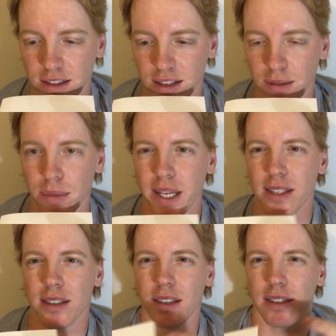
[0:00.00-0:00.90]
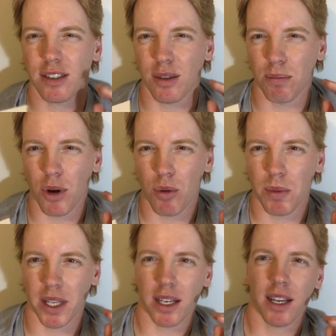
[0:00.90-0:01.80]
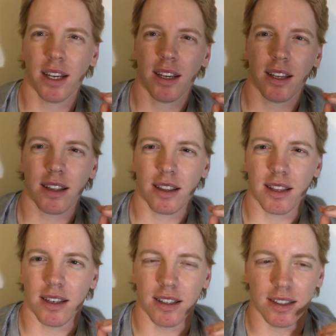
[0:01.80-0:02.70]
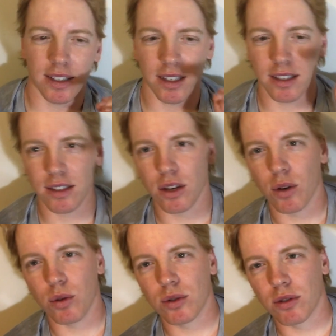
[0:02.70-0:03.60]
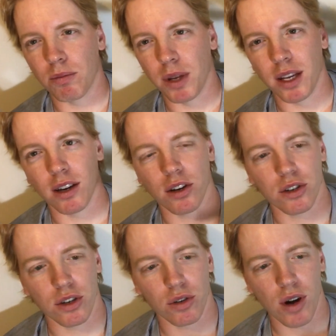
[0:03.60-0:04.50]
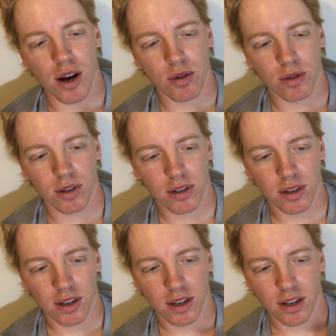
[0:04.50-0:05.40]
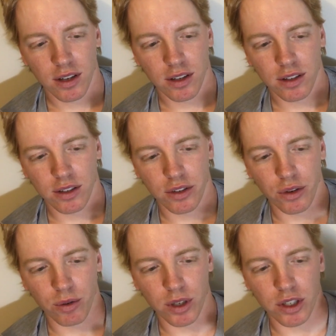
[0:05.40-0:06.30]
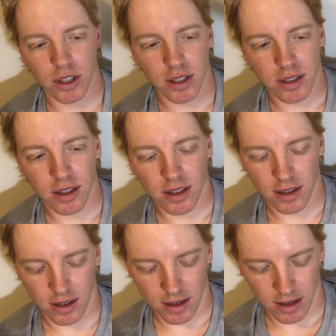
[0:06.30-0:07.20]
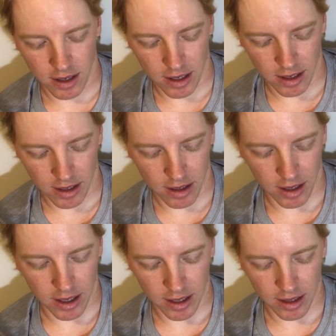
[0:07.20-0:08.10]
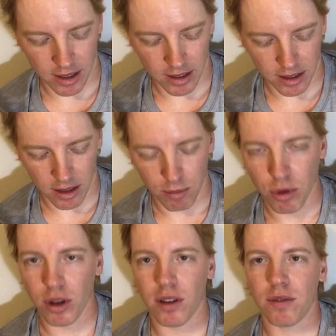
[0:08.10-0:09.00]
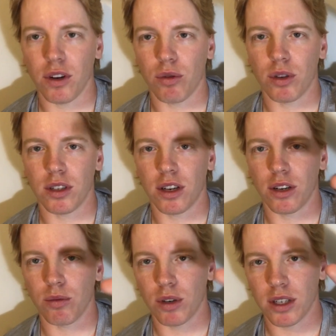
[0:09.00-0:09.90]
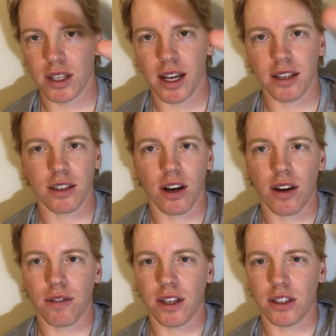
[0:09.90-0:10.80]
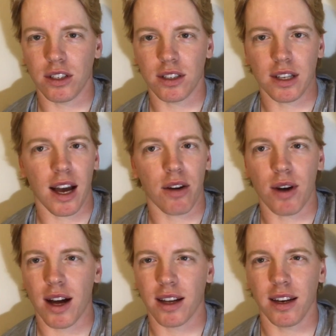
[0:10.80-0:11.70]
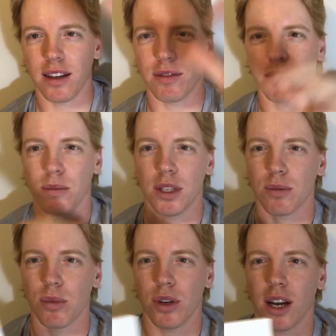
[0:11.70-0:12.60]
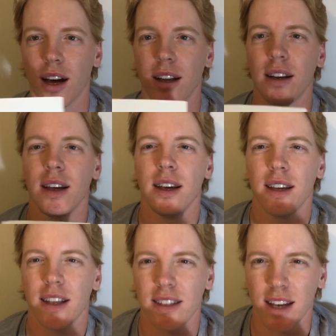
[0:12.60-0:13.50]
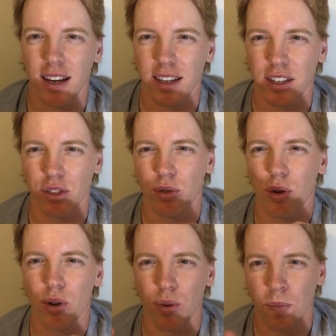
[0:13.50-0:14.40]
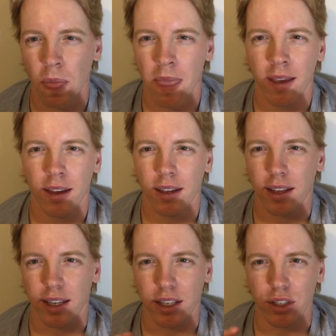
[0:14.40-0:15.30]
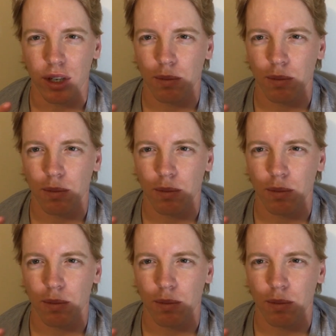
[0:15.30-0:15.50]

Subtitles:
like basically it's the moment the disease goes from being underground to it just like this is the point of no return where it takes off and it's just skyrocketing, and from this point on it's out of control. Like he